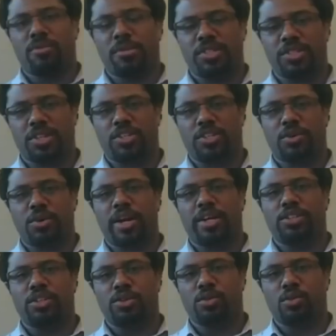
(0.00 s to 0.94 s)
from a
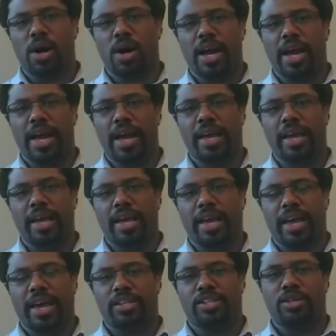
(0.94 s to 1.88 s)
situation where
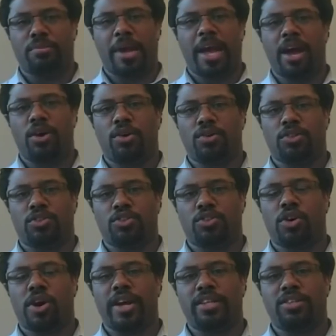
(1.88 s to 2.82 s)
it's about
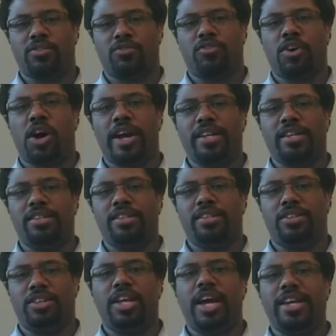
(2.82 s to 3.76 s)
trying to
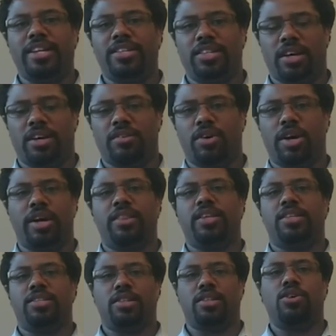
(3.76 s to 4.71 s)
find the data,
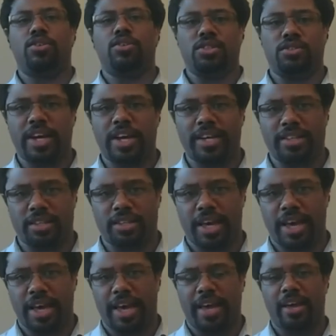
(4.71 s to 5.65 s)
right? There's lots of
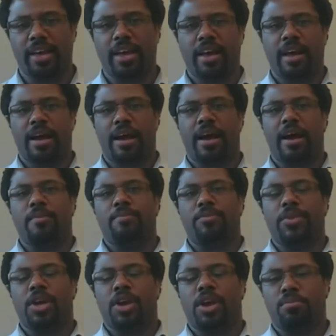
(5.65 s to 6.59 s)
data there.
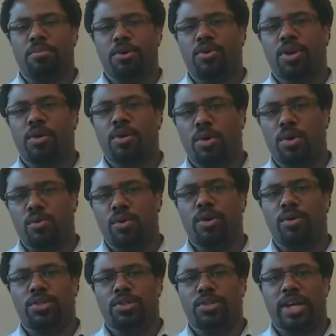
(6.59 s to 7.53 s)
Um, you know, building on what
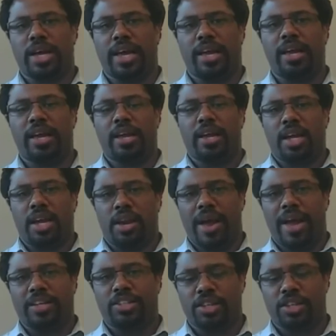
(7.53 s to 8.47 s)
Will was saying,
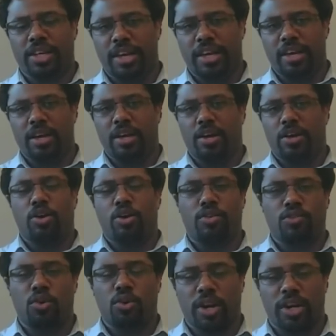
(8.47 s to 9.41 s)
you know, actually a
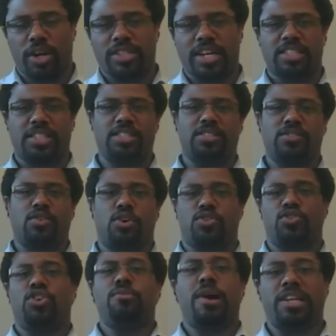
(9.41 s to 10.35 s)
lot of organisations have
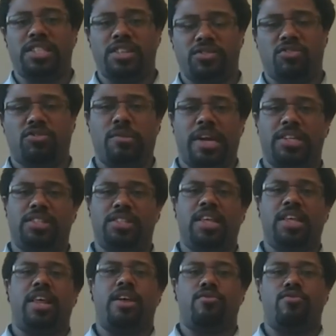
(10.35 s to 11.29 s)
got too much
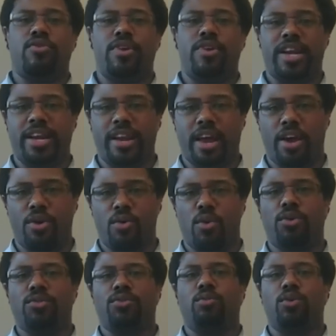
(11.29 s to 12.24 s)
information. They don't really know
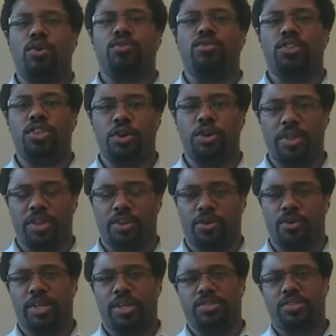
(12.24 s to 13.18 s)
what what to do with
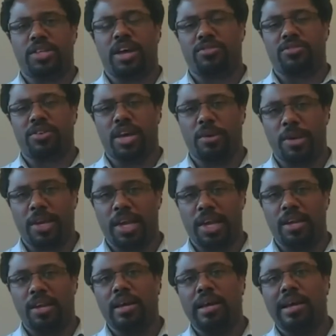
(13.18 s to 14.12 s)
it all. this stuff
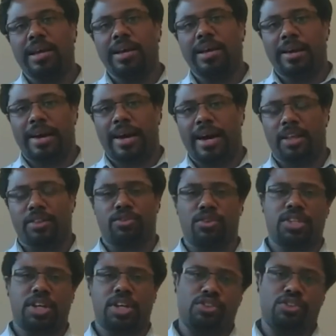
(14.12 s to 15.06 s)
coming in uh,
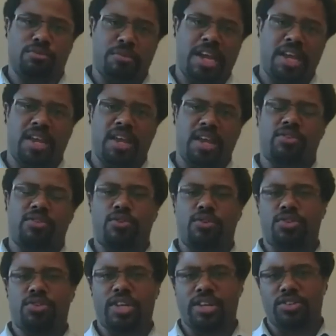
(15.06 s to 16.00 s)
through social media,
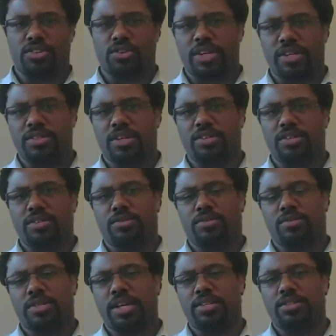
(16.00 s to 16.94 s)
through sensory
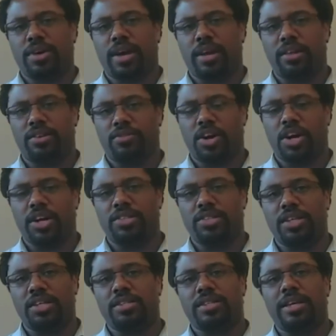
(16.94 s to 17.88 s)
sensory
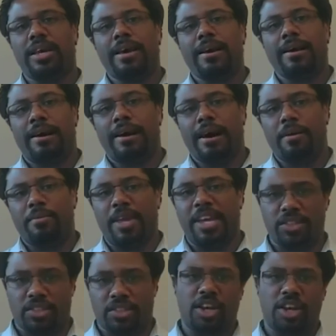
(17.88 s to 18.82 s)
devices.
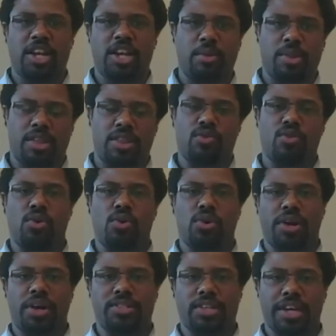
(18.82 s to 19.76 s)
Um, internally within their
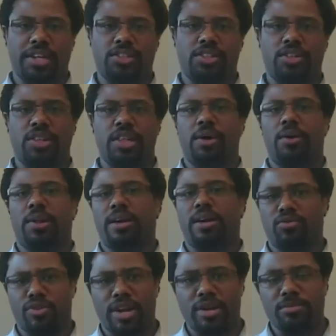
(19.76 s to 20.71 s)
organisation, they will
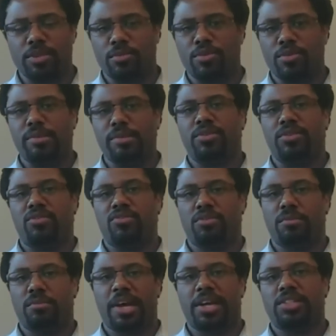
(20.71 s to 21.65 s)
have reams and reams of
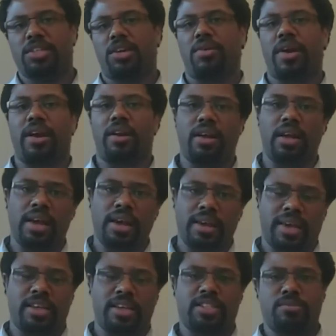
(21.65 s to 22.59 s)
information around
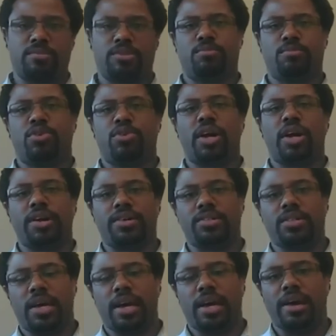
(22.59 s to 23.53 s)
customers,
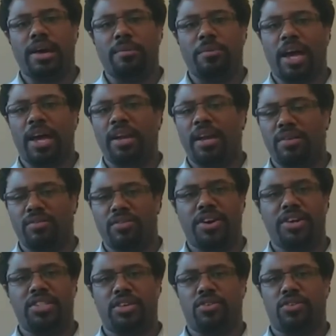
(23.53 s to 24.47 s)
products, um, and, and
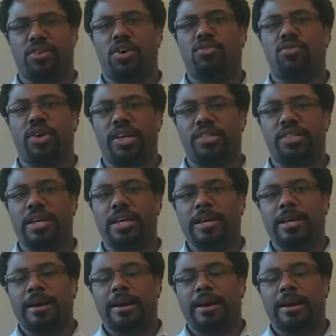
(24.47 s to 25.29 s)
various different offerings.